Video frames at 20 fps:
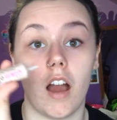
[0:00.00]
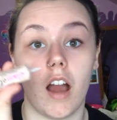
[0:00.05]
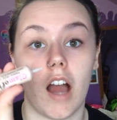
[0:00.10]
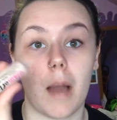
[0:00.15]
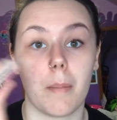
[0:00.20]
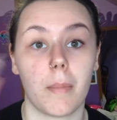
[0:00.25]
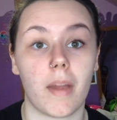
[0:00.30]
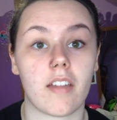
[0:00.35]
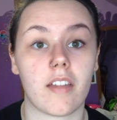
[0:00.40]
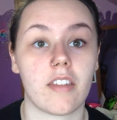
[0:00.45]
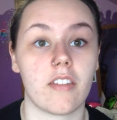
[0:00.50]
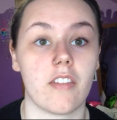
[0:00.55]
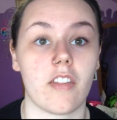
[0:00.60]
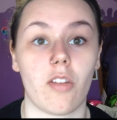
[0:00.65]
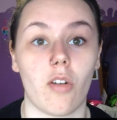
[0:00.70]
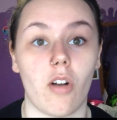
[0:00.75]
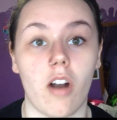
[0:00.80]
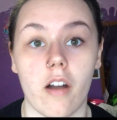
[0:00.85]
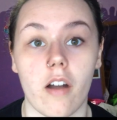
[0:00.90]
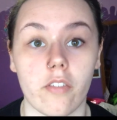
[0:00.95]
I'm guessing this
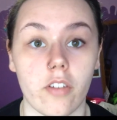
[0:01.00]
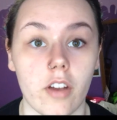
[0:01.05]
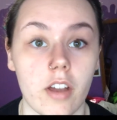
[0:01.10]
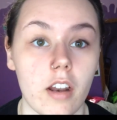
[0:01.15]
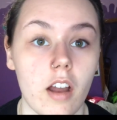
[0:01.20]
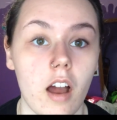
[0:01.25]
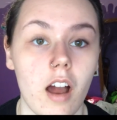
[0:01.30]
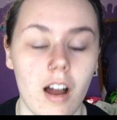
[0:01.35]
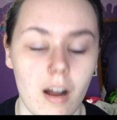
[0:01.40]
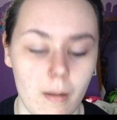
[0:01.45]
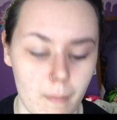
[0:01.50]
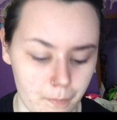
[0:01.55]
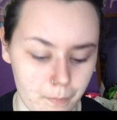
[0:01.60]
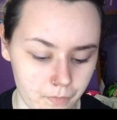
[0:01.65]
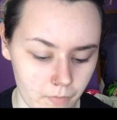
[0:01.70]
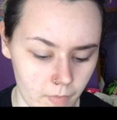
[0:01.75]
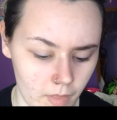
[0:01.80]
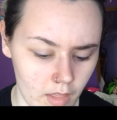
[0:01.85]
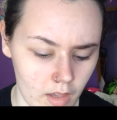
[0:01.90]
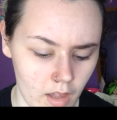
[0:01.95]
will cover it. Um,
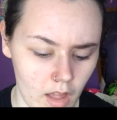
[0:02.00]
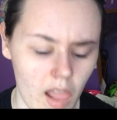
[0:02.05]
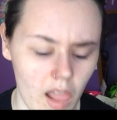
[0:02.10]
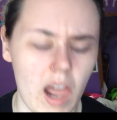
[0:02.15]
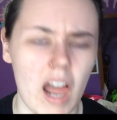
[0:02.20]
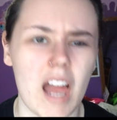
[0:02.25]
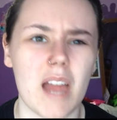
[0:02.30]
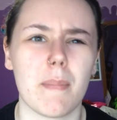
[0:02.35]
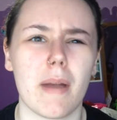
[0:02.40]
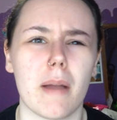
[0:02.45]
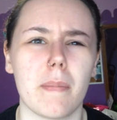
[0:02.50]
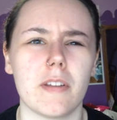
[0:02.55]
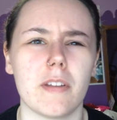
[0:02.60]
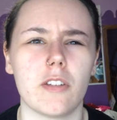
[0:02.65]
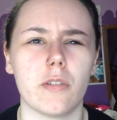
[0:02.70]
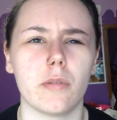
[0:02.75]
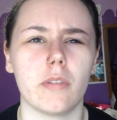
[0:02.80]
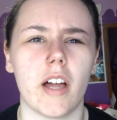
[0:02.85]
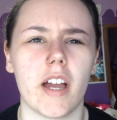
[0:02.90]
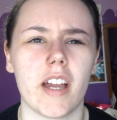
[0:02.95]
it might be
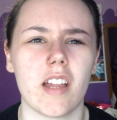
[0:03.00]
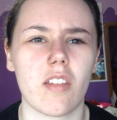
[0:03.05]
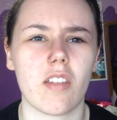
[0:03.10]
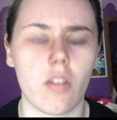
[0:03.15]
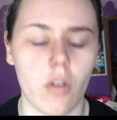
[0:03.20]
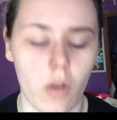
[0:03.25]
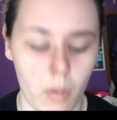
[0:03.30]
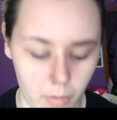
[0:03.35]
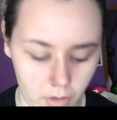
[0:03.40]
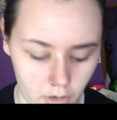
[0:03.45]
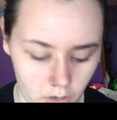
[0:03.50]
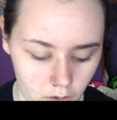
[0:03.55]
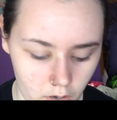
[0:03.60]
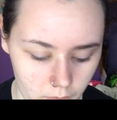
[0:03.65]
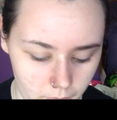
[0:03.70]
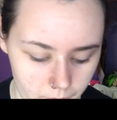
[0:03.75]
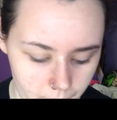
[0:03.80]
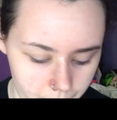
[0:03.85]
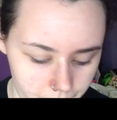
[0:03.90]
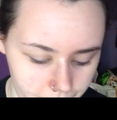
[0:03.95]
too light, so I'm
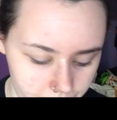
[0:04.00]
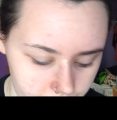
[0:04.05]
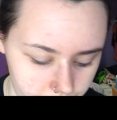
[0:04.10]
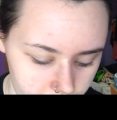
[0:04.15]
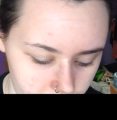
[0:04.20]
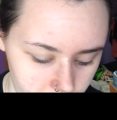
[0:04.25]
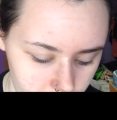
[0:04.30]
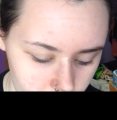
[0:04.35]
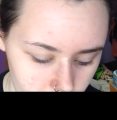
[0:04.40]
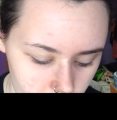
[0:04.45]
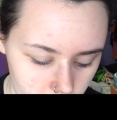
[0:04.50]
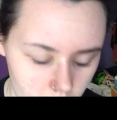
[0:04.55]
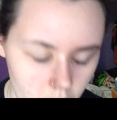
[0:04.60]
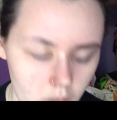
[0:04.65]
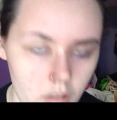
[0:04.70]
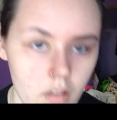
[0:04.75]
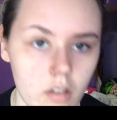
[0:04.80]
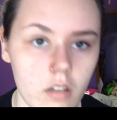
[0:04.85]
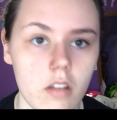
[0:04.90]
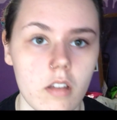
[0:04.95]
gonna
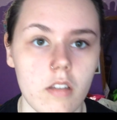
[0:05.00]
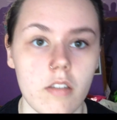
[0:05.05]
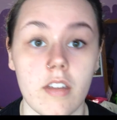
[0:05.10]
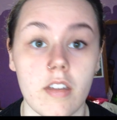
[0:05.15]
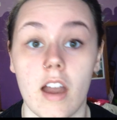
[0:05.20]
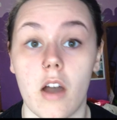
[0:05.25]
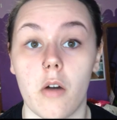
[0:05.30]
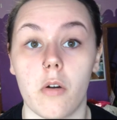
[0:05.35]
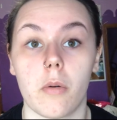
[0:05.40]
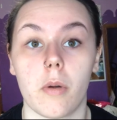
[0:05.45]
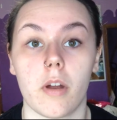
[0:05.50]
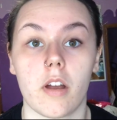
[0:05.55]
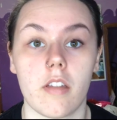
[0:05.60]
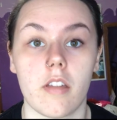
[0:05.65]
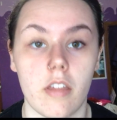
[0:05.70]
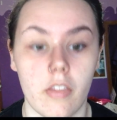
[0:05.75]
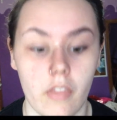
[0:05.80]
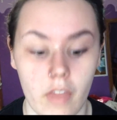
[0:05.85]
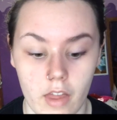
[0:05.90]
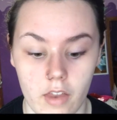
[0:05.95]
see how it works,
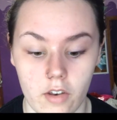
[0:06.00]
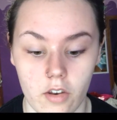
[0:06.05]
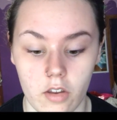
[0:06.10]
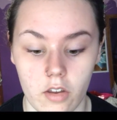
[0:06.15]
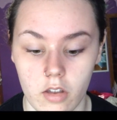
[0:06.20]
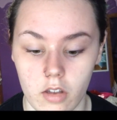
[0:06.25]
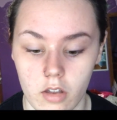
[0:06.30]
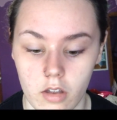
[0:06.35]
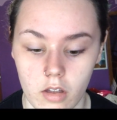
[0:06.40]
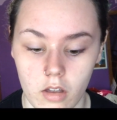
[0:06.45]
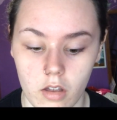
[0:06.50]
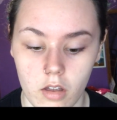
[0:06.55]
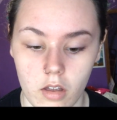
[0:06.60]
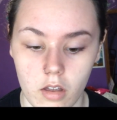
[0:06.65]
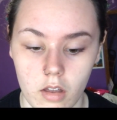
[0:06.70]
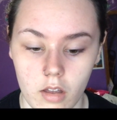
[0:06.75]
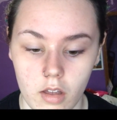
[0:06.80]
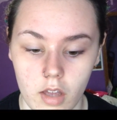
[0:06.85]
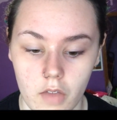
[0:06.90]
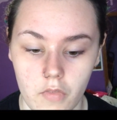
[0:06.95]
and then
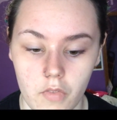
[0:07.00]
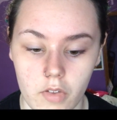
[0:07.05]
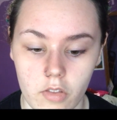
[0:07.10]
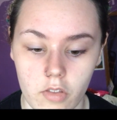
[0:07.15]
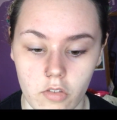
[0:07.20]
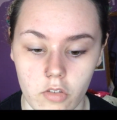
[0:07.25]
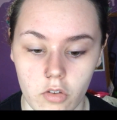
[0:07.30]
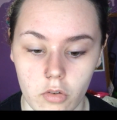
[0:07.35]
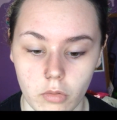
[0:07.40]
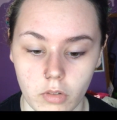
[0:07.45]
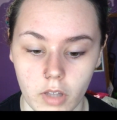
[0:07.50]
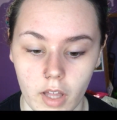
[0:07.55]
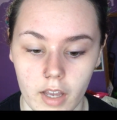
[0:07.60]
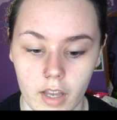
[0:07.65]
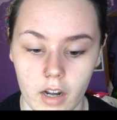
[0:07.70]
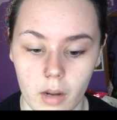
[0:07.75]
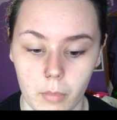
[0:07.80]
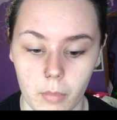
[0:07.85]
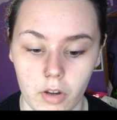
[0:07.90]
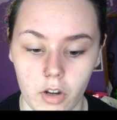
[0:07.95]
if it's too
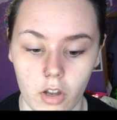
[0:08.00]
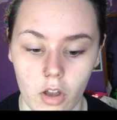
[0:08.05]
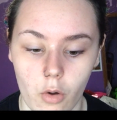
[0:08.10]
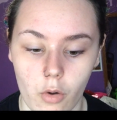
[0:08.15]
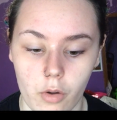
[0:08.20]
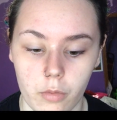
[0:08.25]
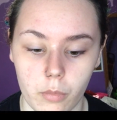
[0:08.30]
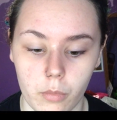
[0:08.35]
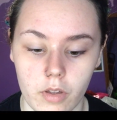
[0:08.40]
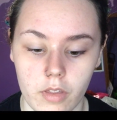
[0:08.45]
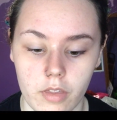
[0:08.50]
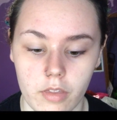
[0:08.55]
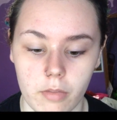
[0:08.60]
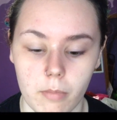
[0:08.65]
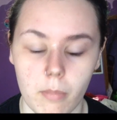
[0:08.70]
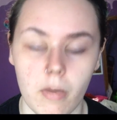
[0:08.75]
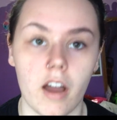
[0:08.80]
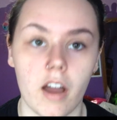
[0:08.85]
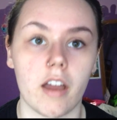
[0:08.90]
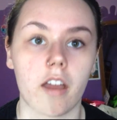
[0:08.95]
light, I'm gonna go in with
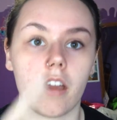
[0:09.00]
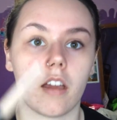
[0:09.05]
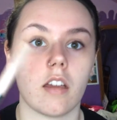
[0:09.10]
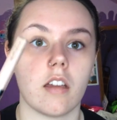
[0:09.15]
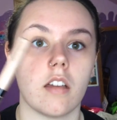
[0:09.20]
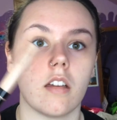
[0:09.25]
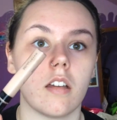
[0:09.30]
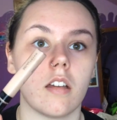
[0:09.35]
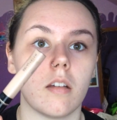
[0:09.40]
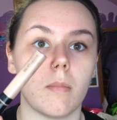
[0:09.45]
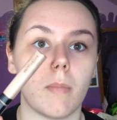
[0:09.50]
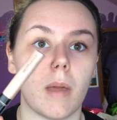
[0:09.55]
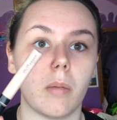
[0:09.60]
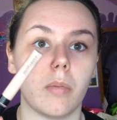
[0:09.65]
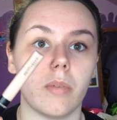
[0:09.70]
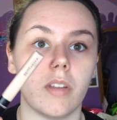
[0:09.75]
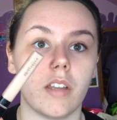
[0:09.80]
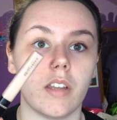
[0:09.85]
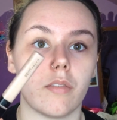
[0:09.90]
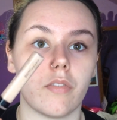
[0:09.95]
my
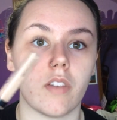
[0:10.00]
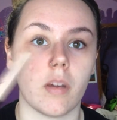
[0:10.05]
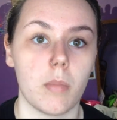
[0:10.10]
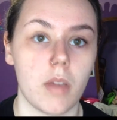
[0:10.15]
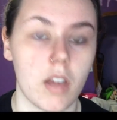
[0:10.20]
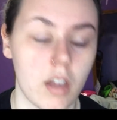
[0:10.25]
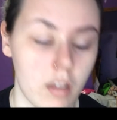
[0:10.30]
Maybelline Fit Me